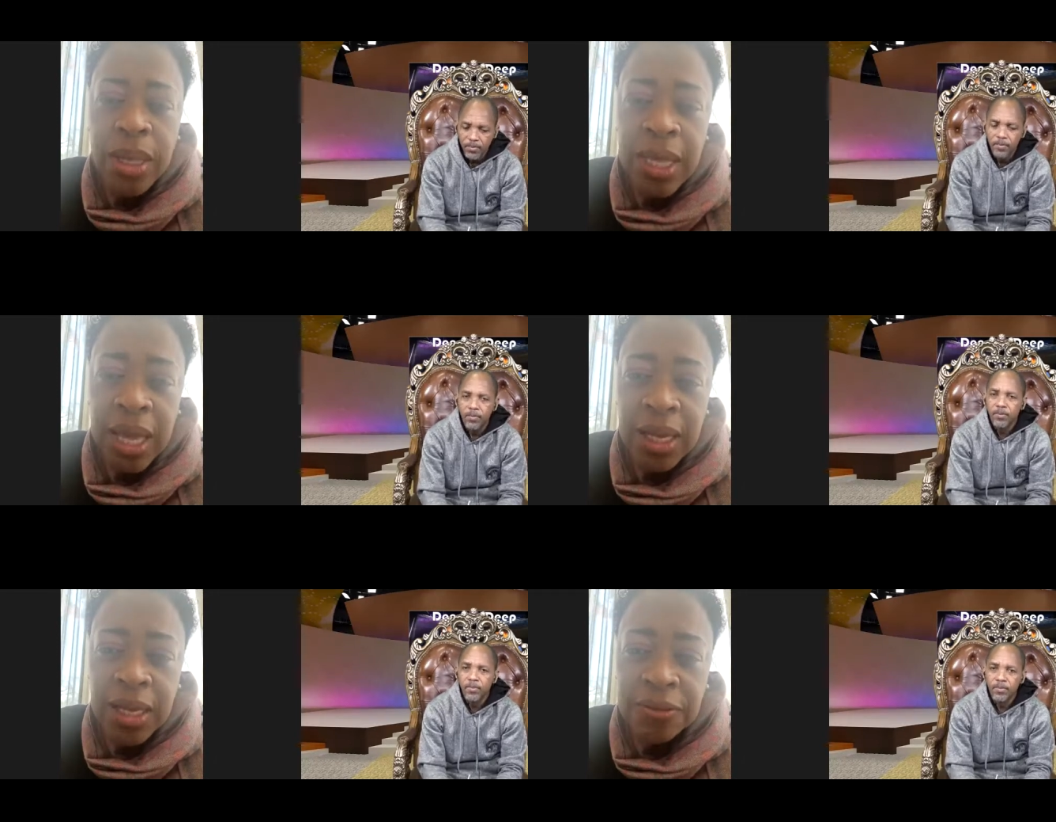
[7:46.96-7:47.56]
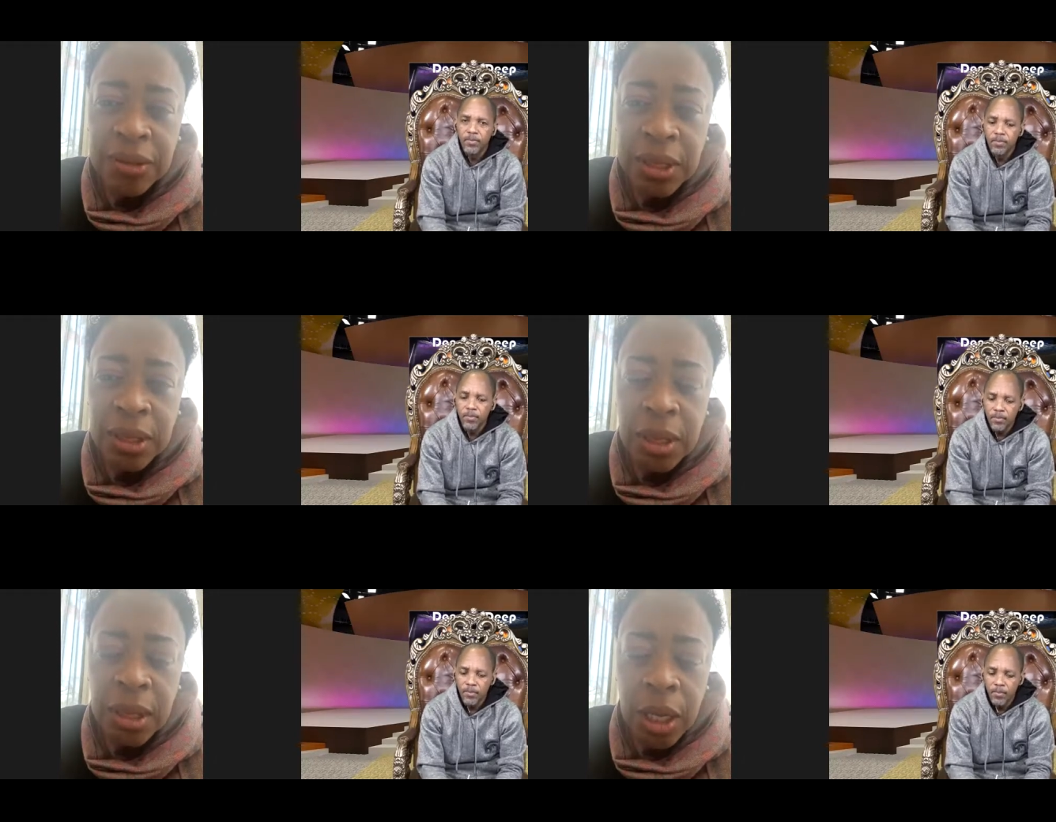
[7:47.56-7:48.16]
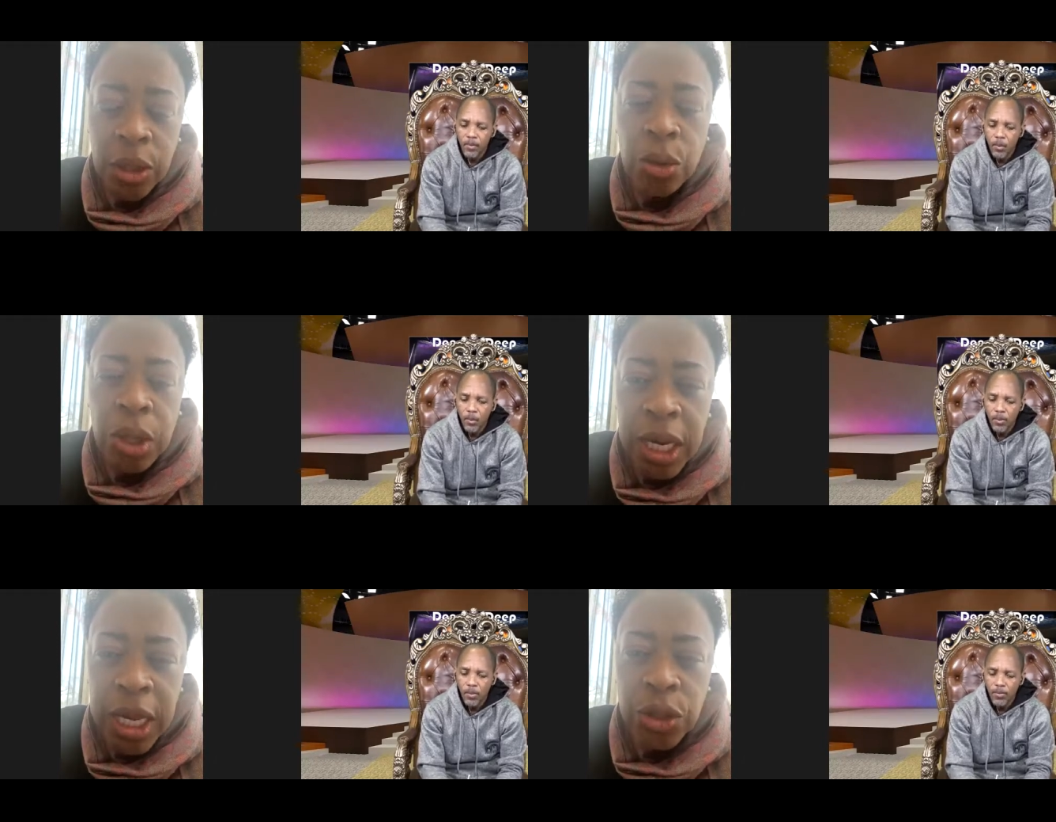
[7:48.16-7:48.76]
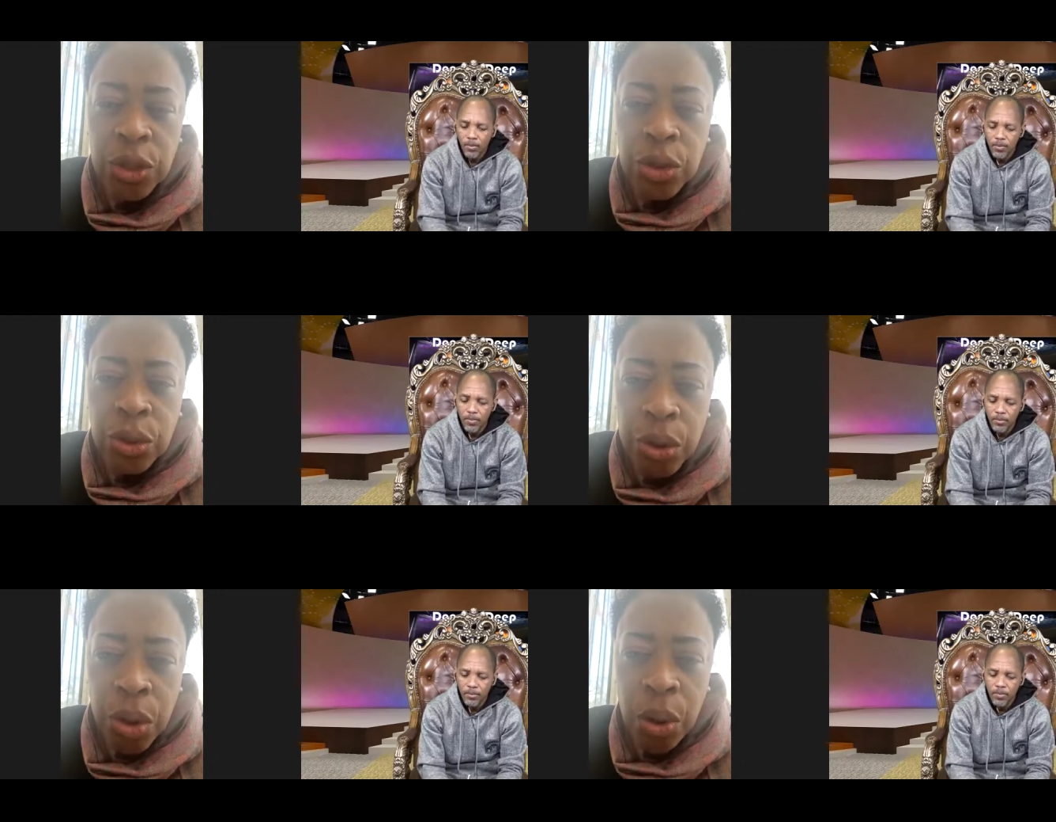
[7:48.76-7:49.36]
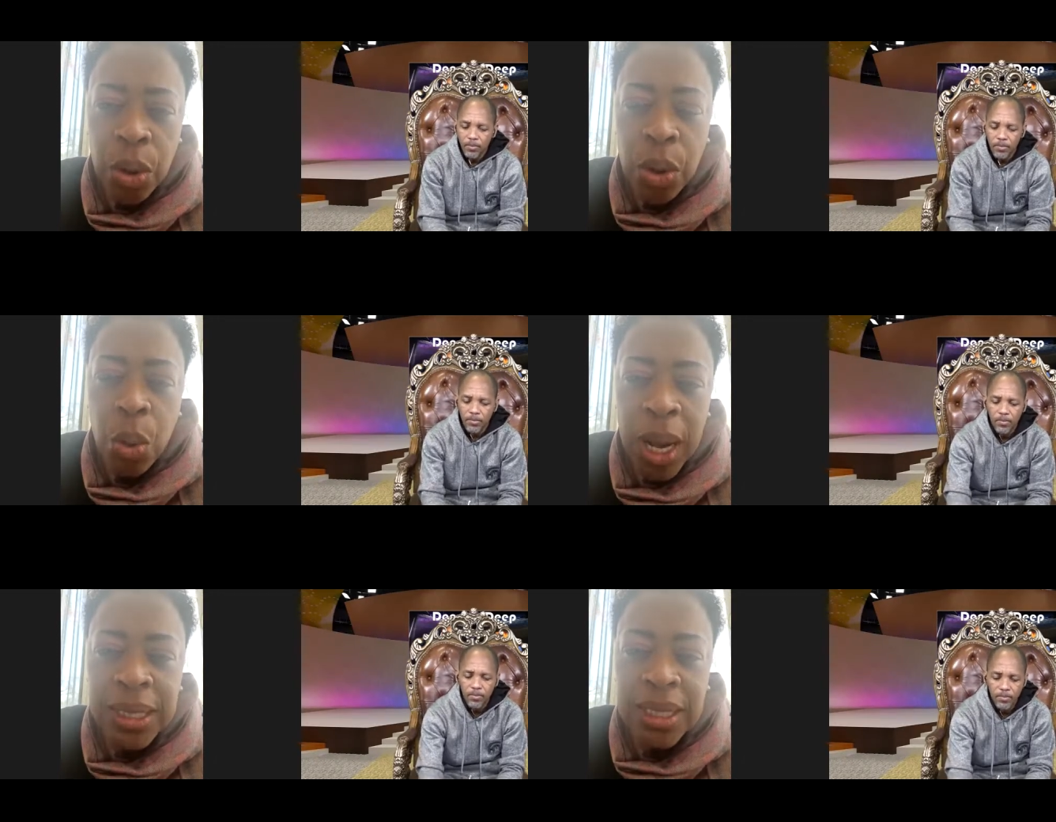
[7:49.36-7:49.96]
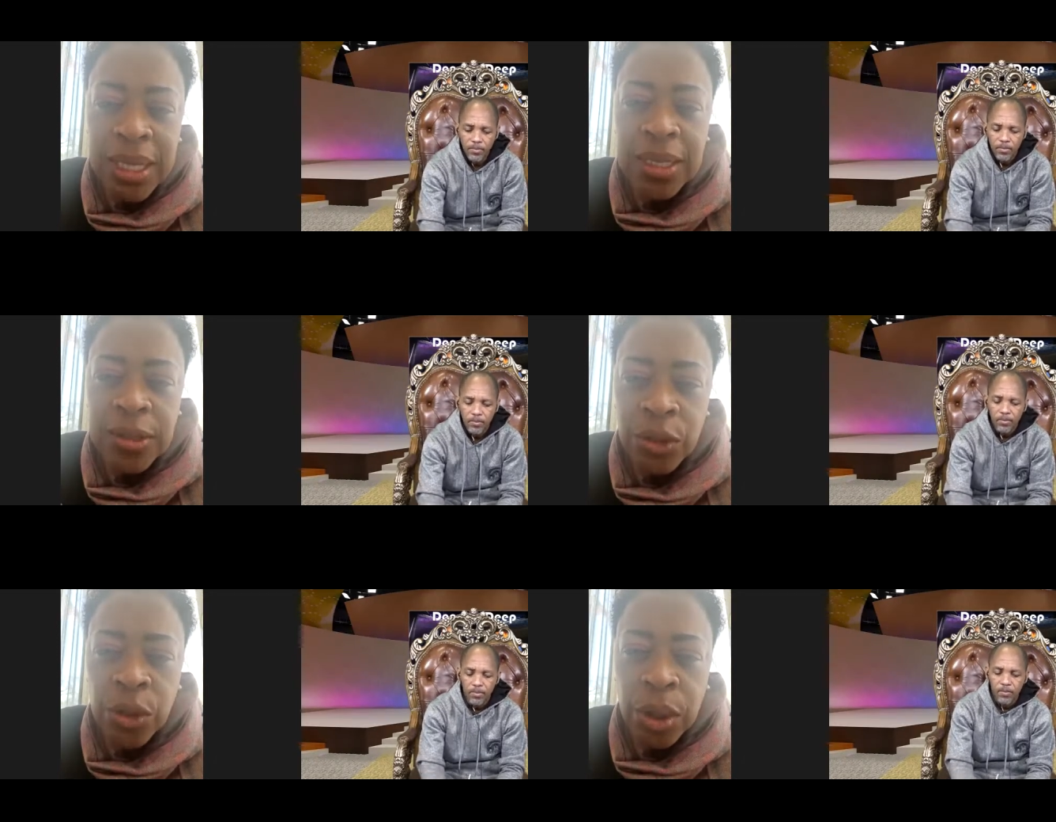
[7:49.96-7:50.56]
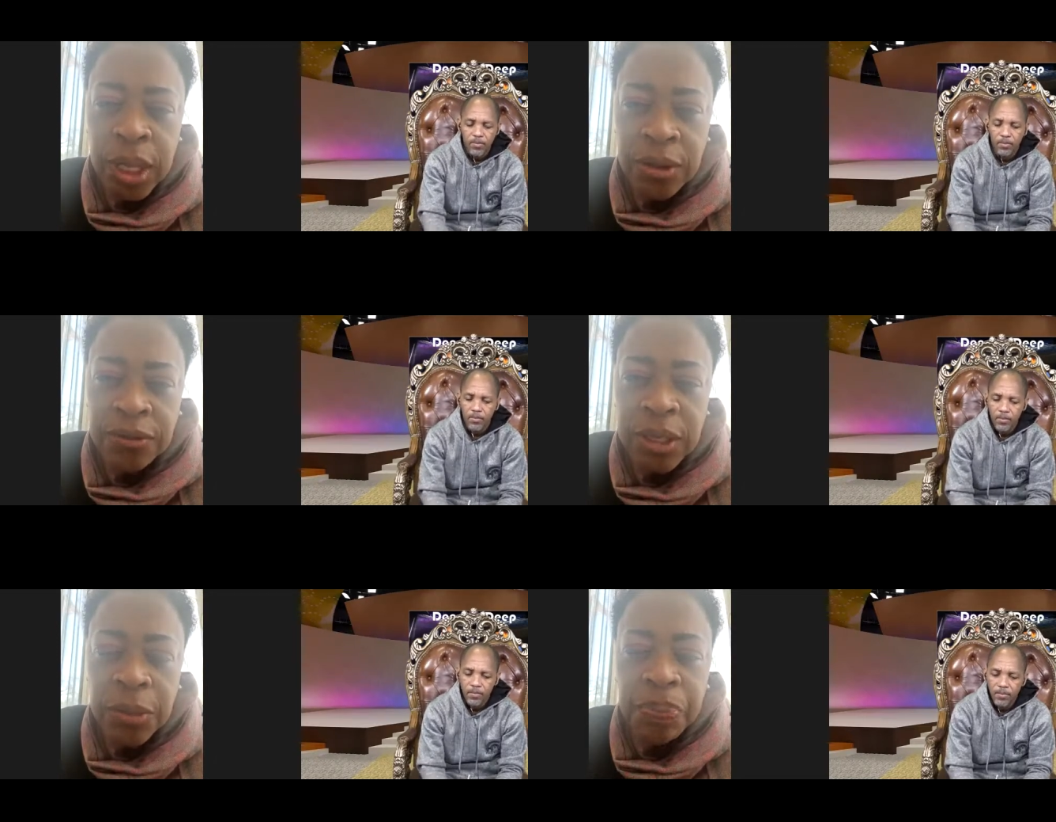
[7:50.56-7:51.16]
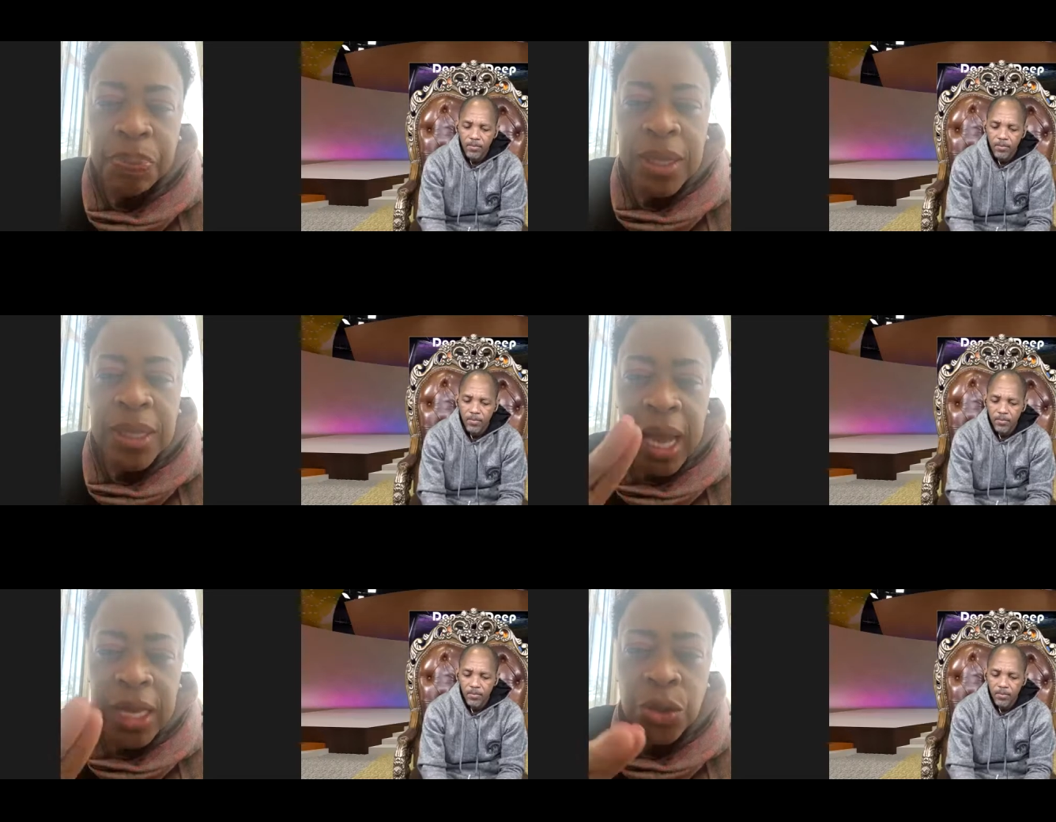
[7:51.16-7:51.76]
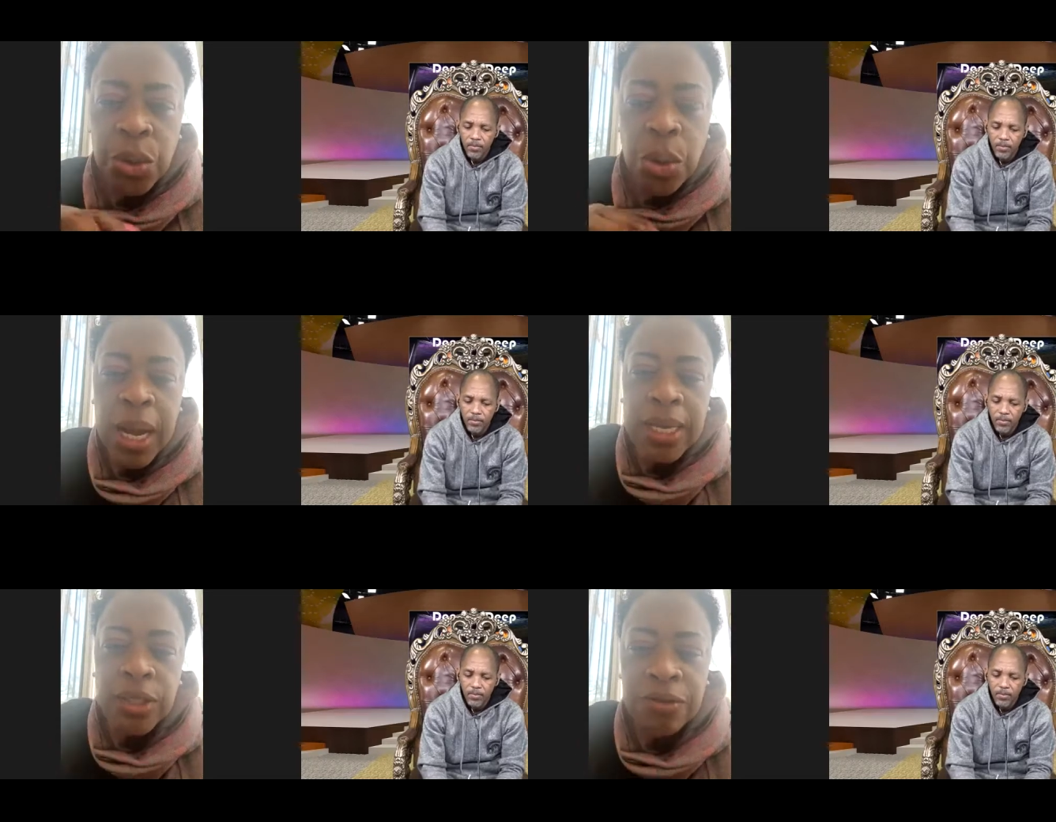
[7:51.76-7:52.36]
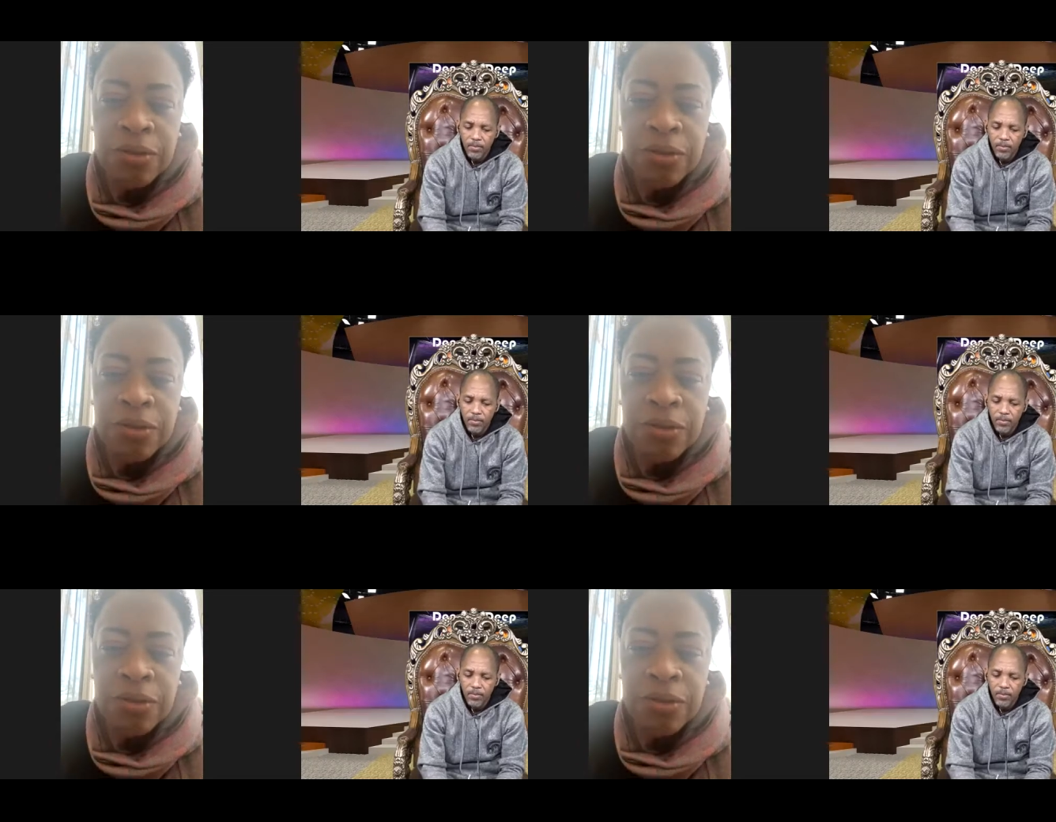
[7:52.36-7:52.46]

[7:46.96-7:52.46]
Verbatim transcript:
Speaker 1: their gift. You need to know what is your gift. There are two kinds of